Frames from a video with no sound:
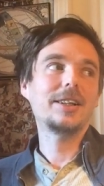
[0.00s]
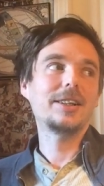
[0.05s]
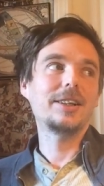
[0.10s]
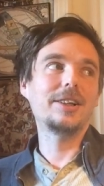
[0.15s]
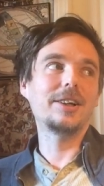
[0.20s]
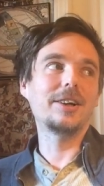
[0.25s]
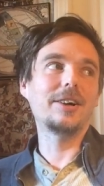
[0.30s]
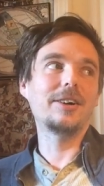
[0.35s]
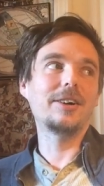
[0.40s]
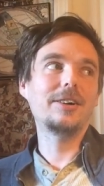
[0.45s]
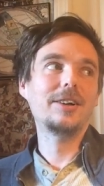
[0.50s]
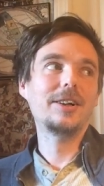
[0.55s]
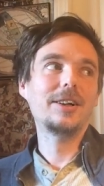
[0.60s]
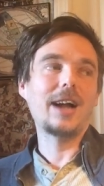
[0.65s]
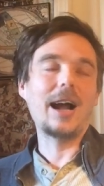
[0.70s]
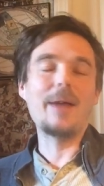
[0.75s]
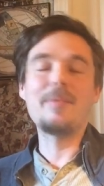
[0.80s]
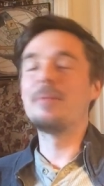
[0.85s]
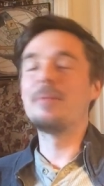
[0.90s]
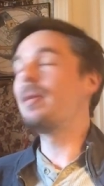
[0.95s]
you know
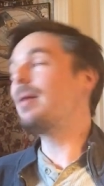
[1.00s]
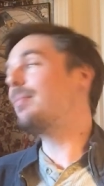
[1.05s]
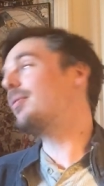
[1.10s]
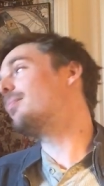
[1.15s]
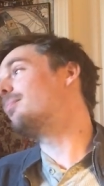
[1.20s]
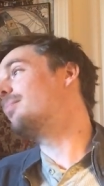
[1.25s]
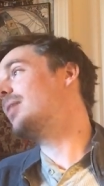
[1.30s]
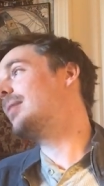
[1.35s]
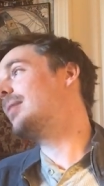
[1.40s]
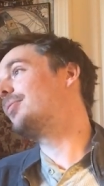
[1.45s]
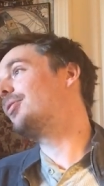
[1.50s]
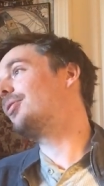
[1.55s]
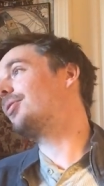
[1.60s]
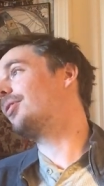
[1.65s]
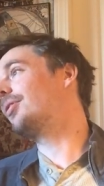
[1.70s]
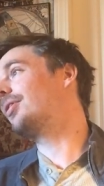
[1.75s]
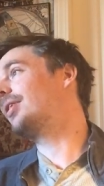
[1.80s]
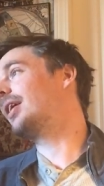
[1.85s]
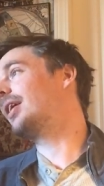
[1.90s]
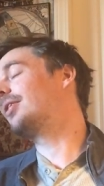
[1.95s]
I mean, maybe memes you
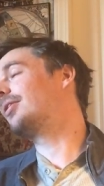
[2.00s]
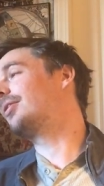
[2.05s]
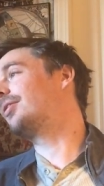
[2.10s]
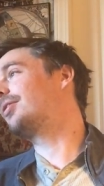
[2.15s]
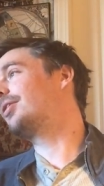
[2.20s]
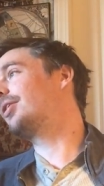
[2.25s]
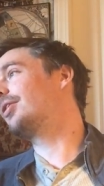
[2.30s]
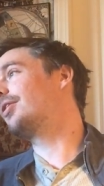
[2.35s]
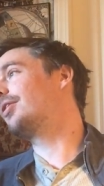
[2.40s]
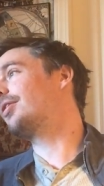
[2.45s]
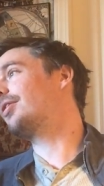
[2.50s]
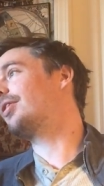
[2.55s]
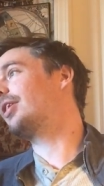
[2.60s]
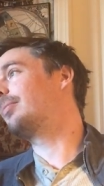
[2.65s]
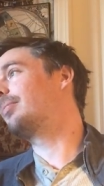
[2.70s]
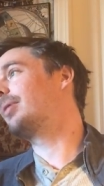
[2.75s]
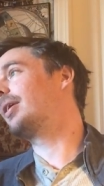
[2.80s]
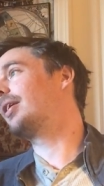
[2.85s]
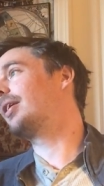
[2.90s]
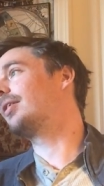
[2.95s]
shouldn't take too
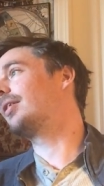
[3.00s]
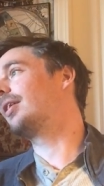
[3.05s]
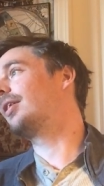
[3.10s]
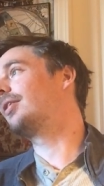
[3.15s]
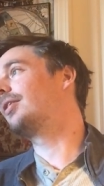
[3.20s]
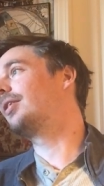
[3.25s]
seriously, but it,